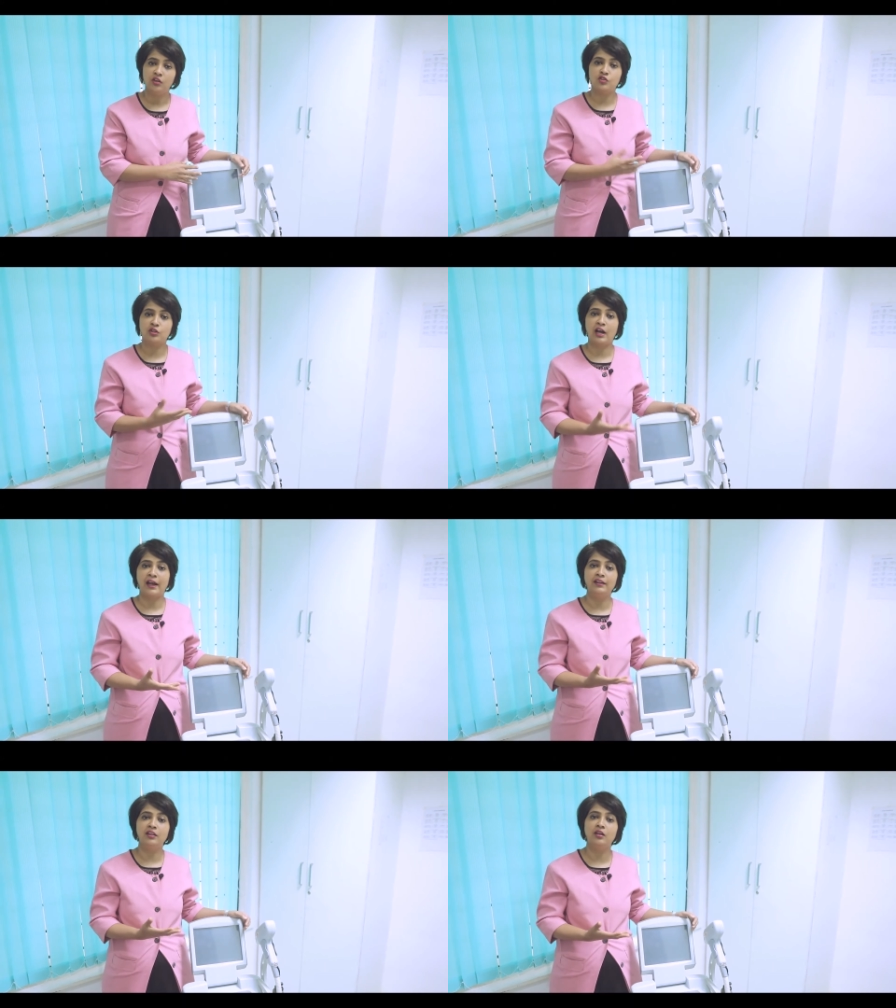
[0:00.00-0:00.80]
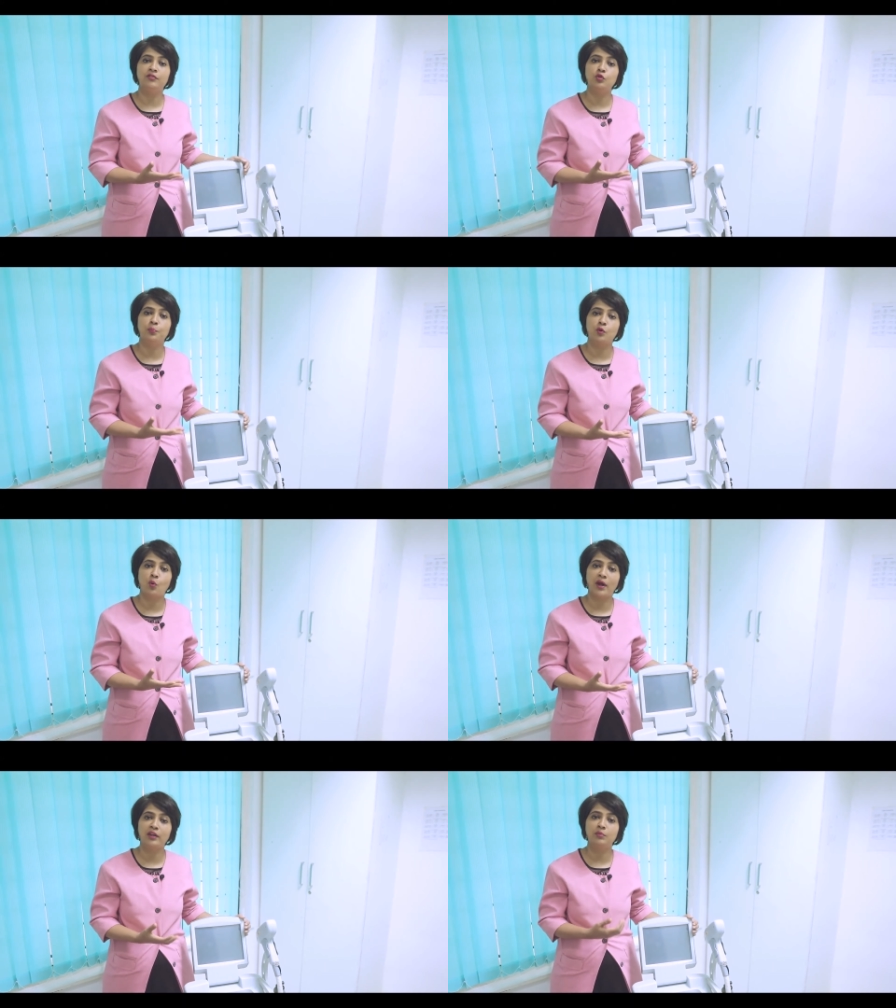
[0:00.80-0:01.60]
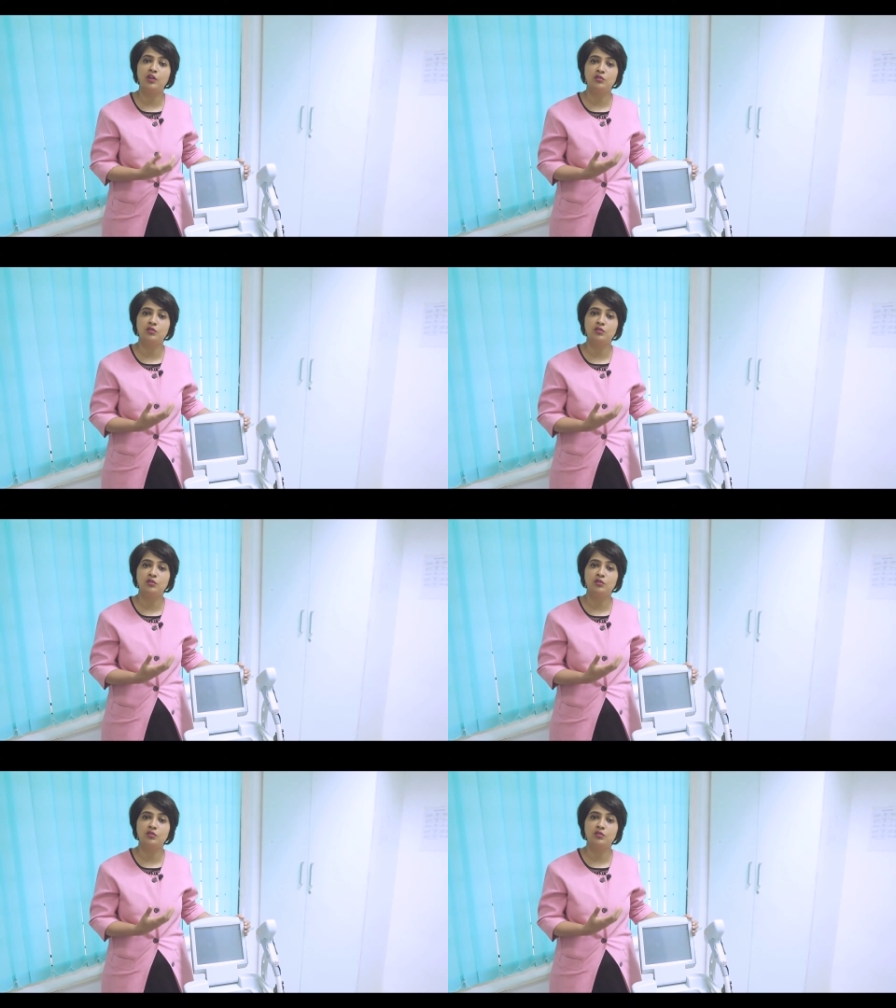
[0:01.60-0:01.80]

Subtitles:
They were kind enough to provide me a